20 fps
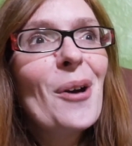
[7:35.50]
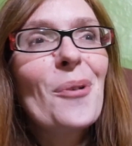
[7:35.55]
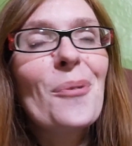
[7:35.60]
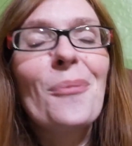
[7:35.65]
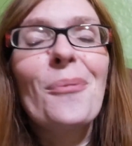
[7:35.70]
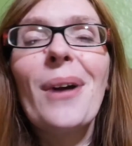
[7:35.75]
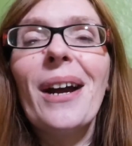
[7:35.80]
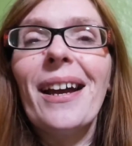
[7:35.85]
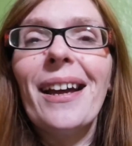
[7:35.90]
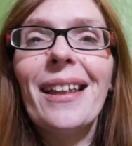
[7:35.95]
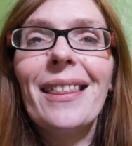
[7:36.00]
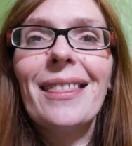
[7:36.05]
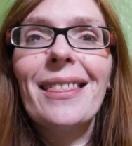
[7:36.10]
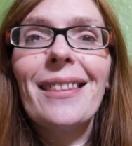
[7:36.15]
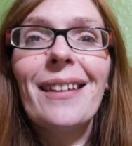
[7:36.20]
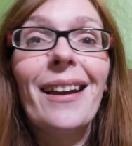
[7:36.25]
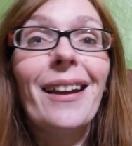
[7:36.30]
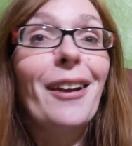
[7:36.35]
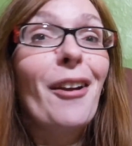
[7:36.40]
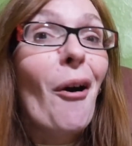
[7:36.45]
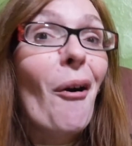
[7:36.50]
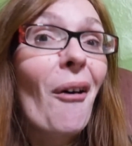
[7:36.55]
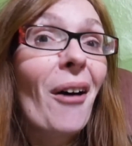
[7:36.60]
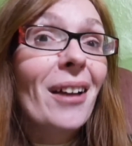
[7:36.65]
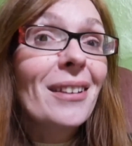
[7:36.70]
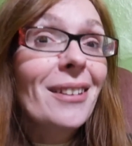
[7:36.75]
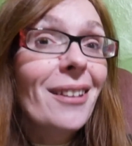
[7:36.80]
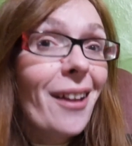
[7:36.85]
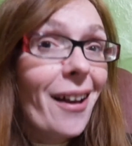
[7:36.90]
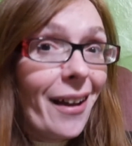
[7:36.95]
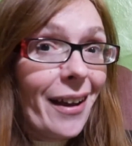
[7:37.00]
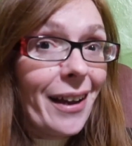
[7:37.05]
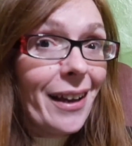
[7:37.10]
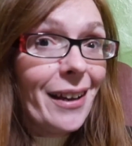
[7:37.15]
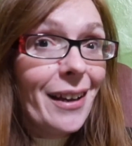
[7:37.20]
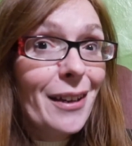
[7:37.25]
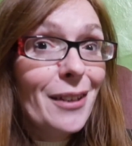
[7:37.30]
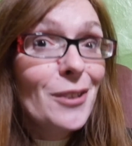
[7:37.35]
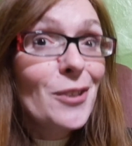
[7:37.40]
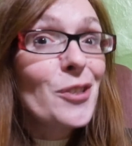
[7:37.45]
with an
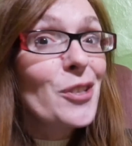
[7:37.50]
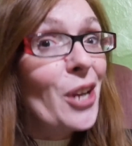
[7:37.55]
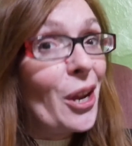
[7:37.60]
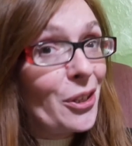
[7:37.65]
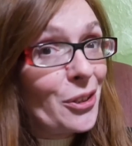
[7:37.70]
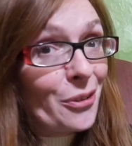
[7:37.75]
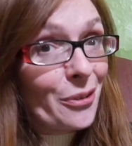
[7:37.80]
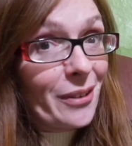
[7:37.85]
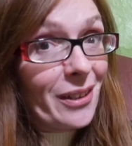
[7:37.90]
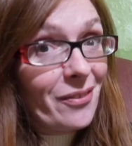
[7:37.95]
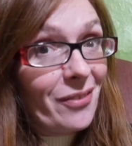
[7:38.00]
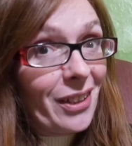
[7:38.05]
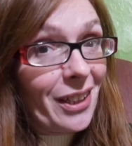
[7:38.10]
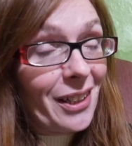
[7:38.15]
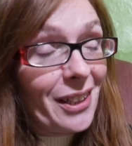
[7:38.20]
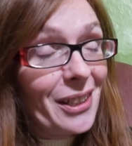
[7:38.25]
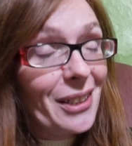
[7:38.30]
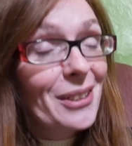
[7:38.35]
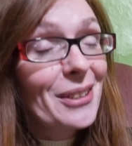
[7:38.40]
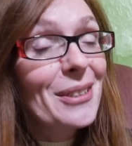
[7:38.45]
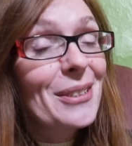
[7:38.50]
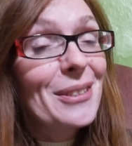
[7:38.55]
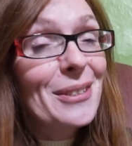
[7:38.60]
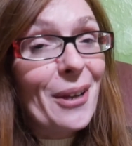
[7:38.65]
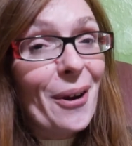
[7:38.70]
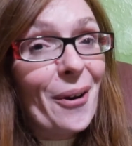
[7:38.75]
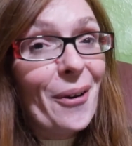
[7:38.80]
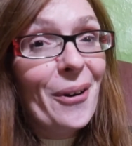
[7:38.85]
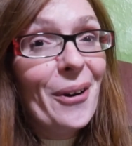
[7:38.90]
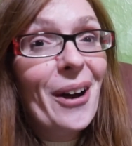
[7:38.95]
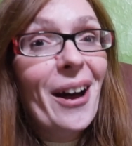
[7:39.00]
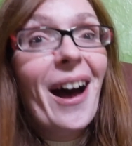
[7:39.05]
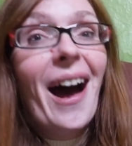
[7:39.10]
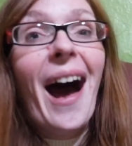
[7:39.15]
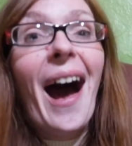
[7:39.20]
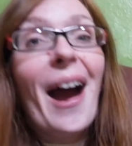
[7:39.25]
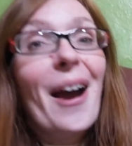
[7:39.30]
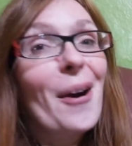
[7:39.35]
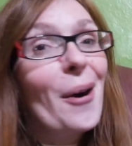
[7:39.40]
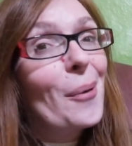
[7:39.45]
online gender reveal. So,
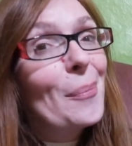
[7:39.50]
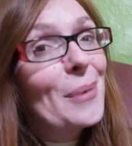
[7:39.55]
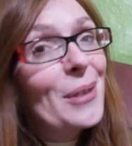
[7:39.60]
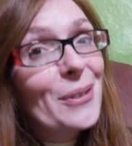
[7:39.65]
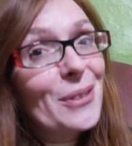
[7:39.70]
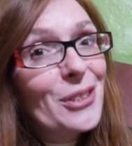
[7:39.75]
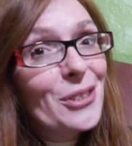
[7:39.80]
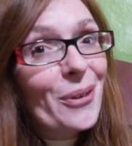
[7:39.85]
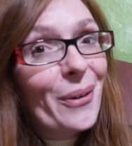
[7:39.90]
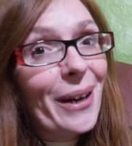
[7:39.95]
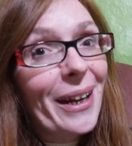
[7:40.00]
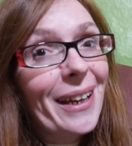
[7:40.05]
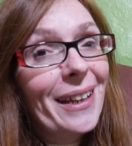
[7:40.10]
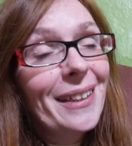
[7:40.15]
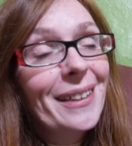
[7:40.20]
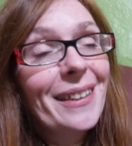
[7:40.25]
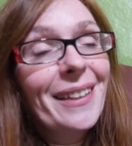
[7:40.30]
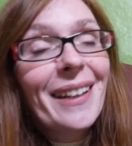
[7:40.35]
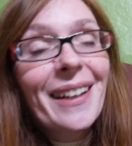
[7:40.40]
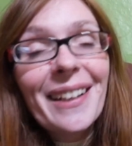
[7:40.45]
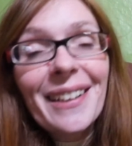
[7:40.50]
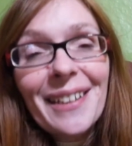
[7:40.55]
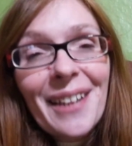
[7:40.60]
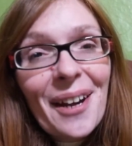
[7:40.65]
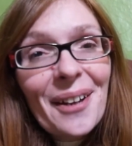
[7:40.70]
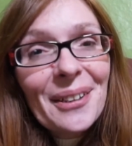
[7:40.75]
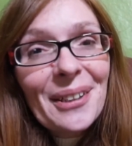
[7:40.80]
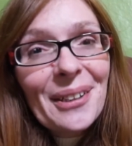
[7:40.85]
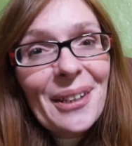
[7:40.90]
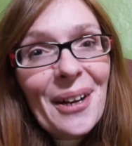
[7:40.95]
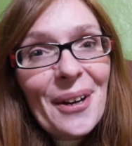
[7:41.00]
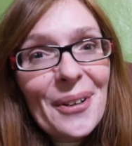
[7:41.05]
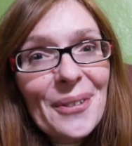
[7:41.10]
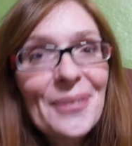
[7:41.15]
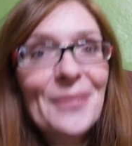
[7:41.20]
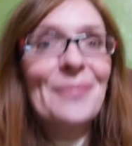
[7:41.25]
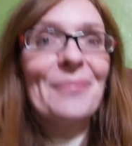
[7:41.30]
I hope you enjoy. And now you know.